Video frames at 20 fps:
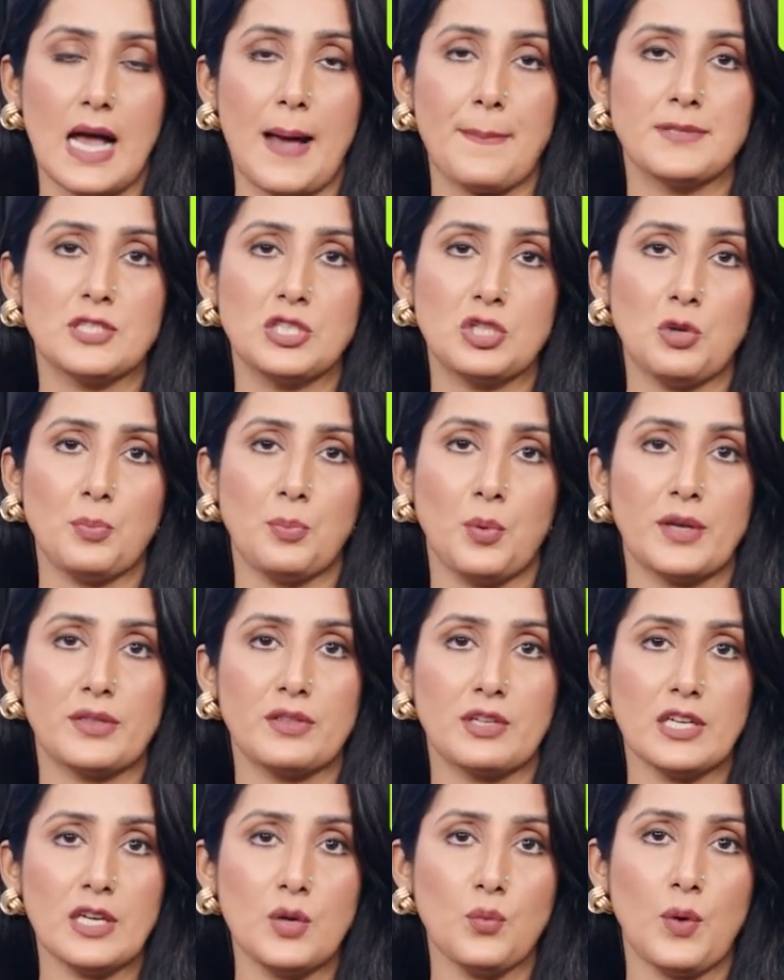up
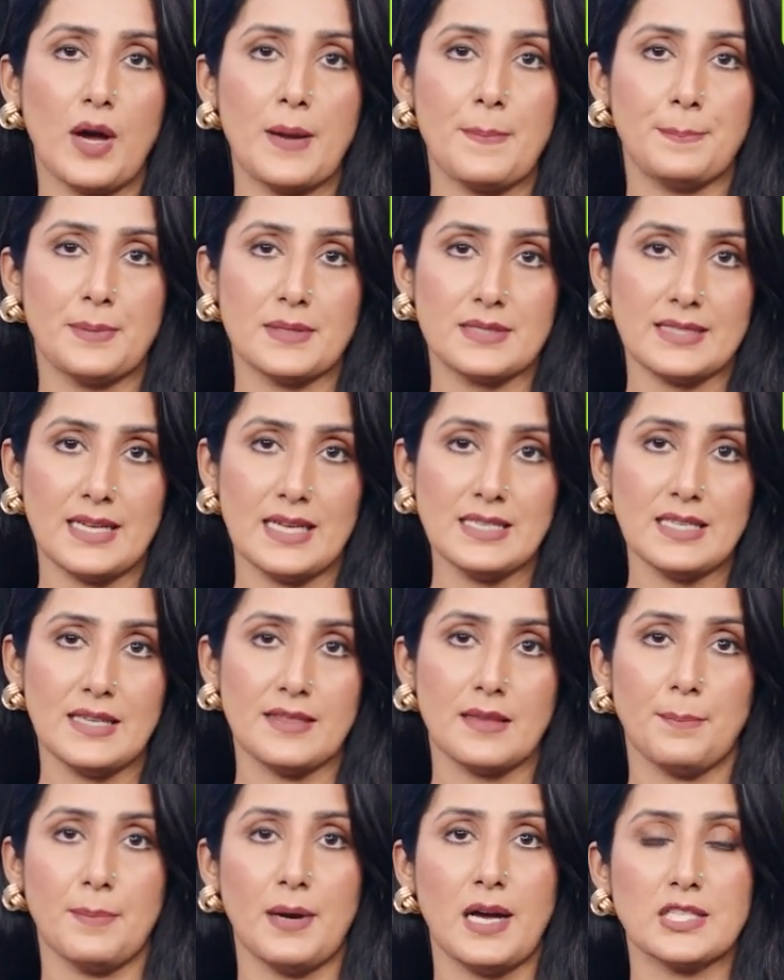0.31%
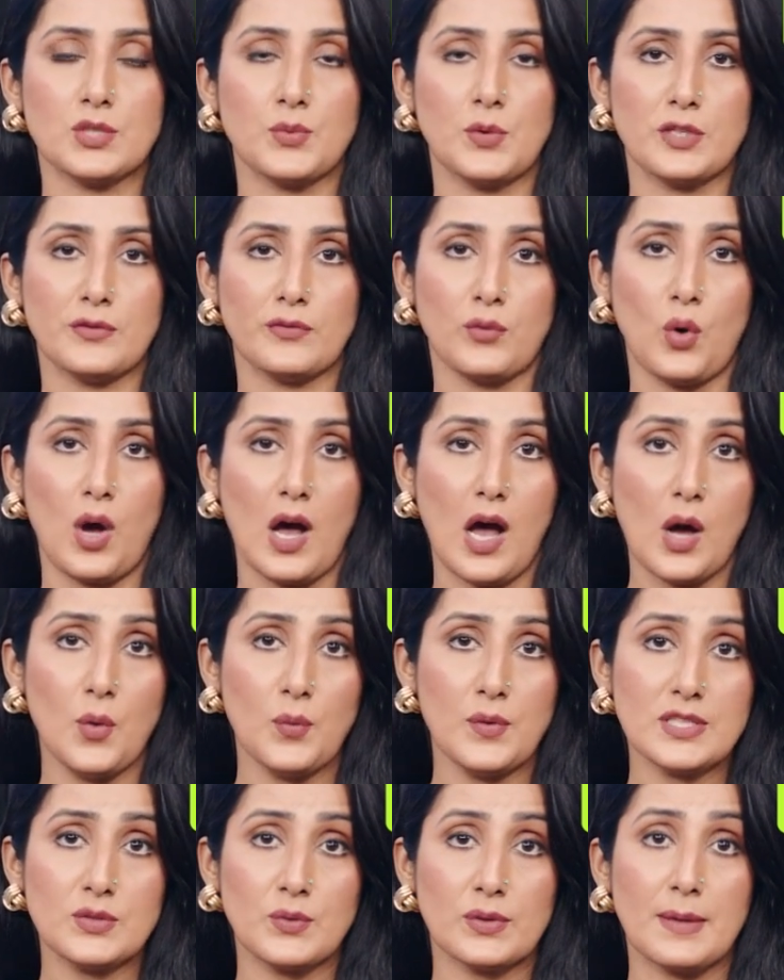in the past 24
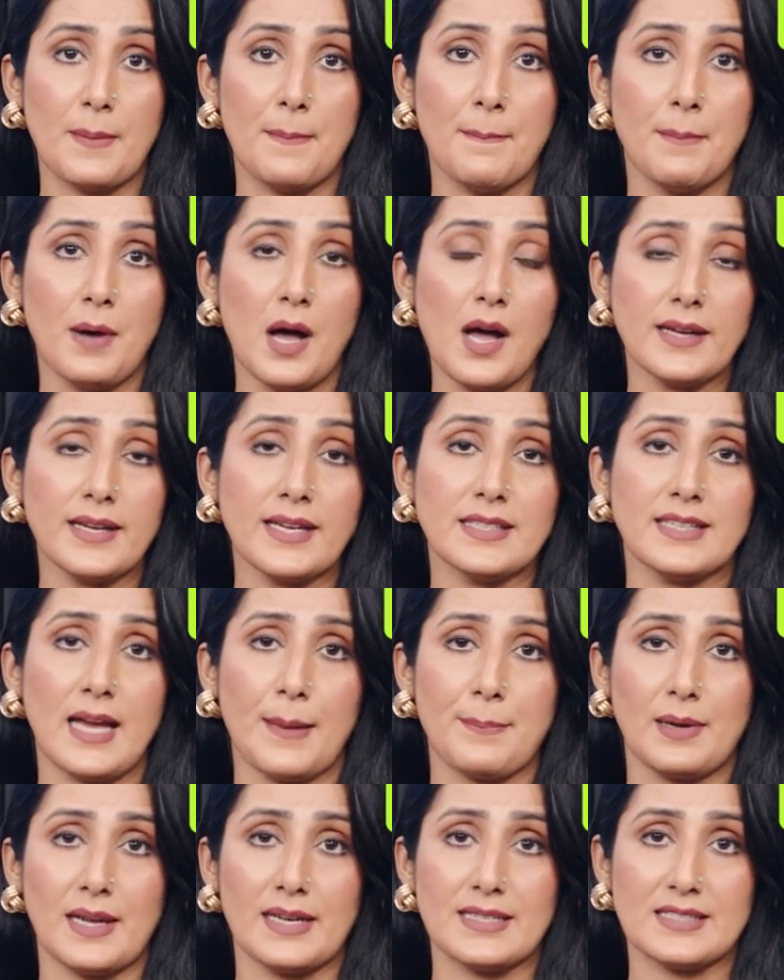hours with a market
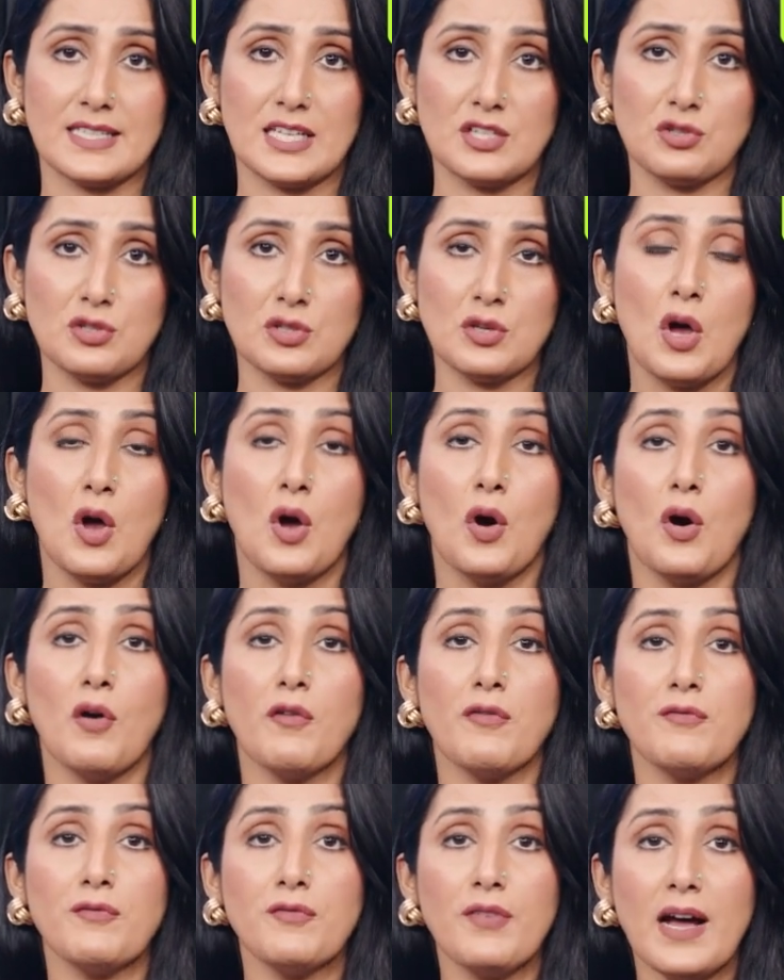capitalization
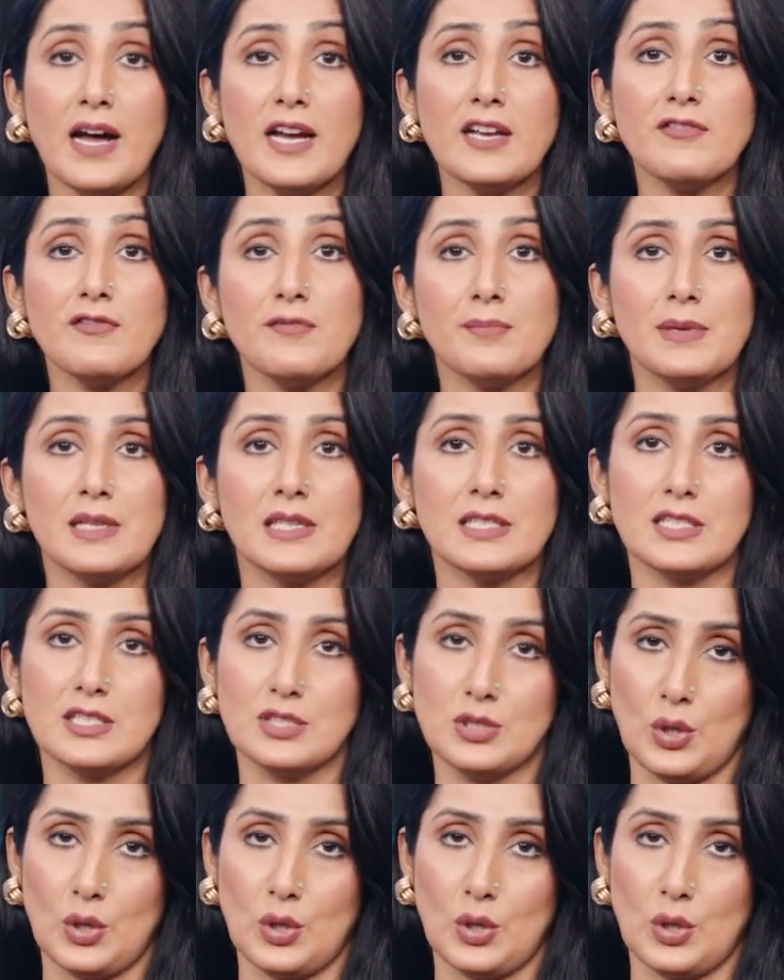of $5 million.